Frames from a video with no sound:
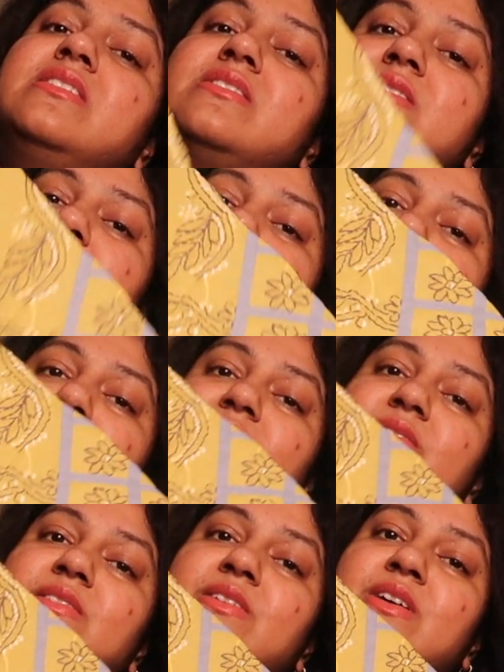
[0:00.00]
So
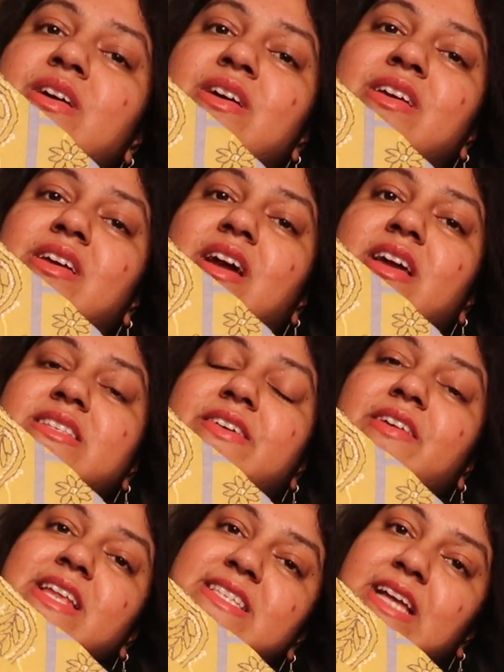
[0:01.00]
yeah, it's
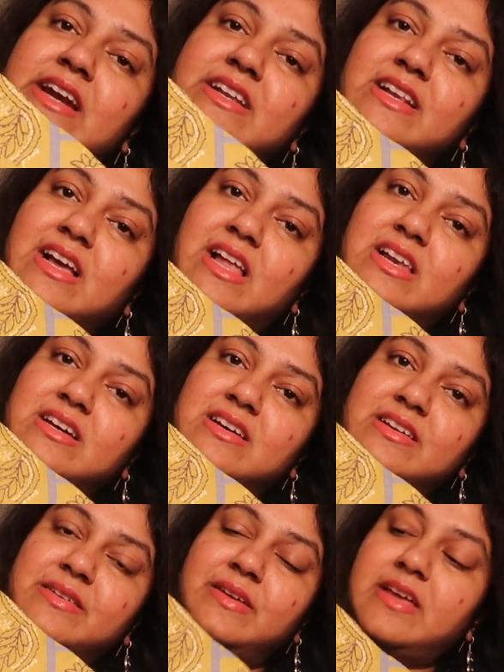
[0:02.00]
a very subtle
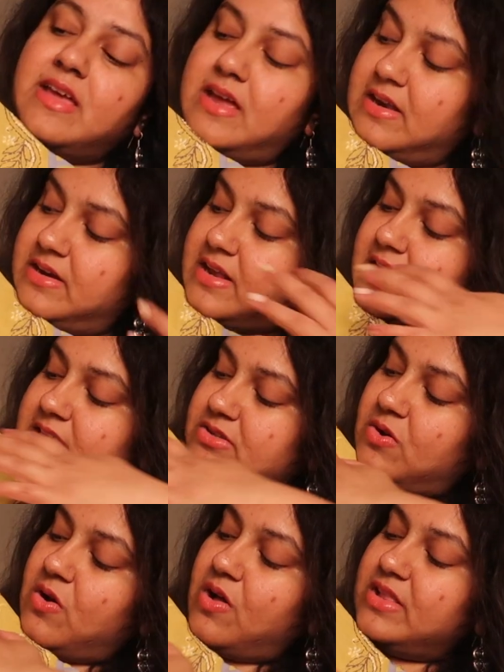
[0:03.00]
color, and it has
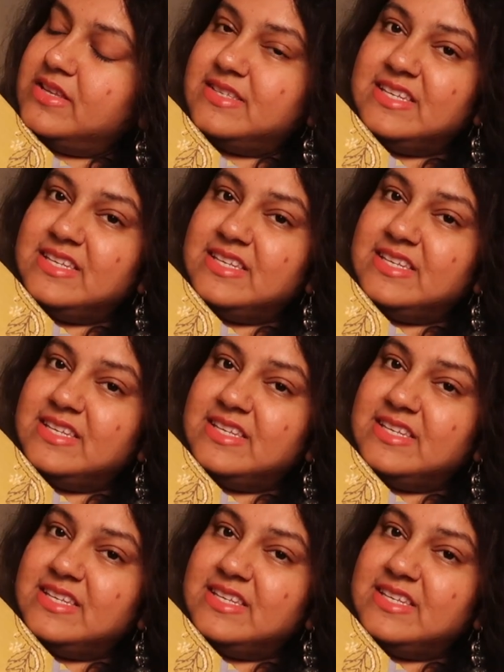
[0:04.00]
all this